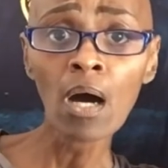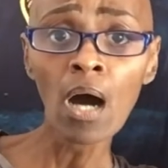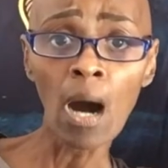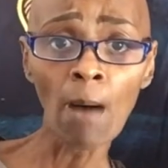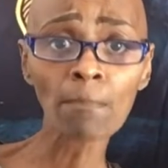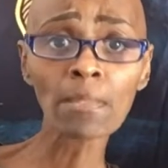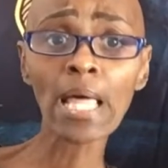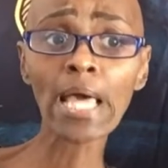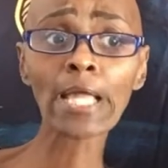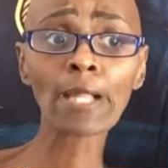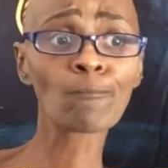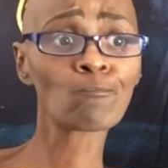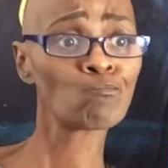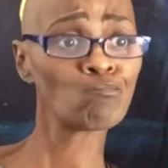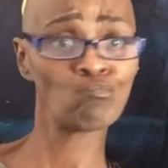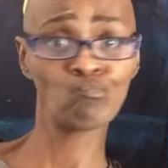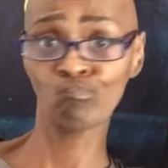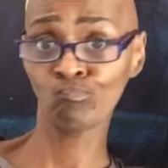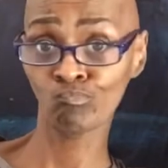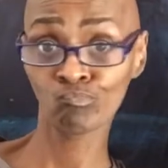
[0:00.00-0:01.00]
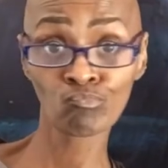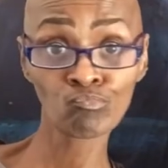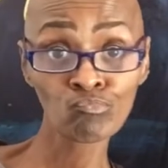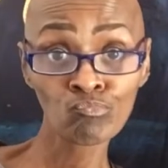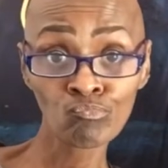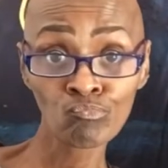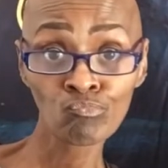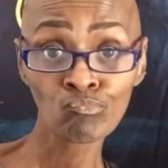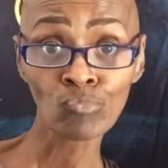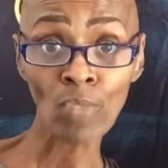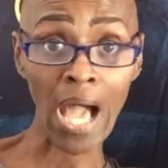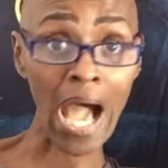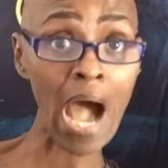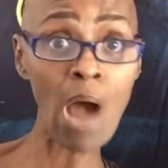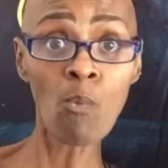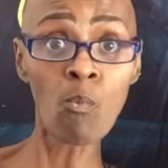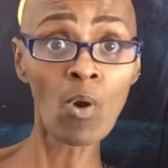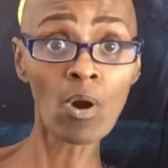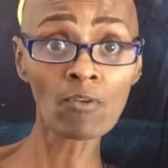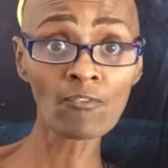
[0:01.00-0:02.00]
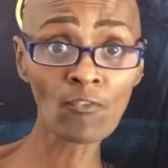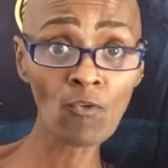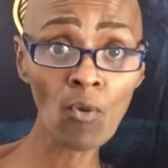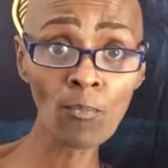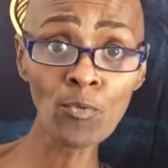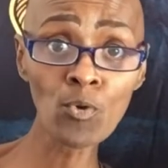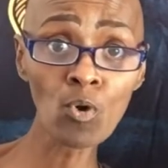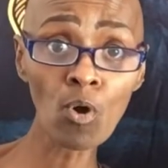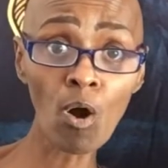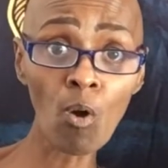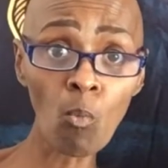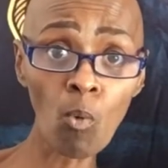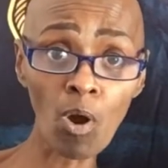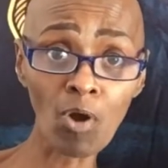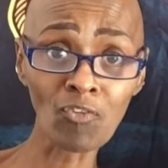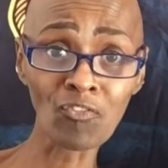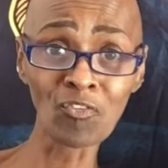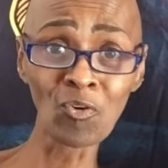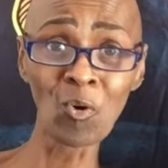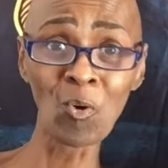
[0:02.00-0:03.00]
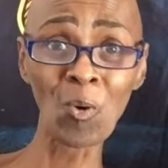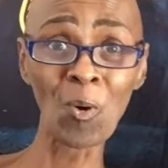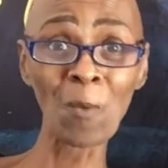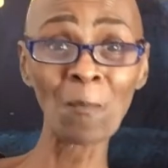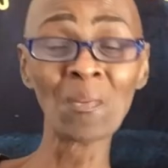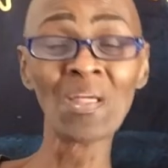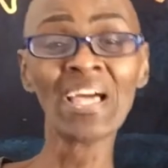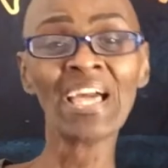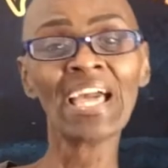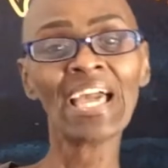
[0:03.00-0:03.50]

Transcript: I'm like, I work for them, you won't work for them.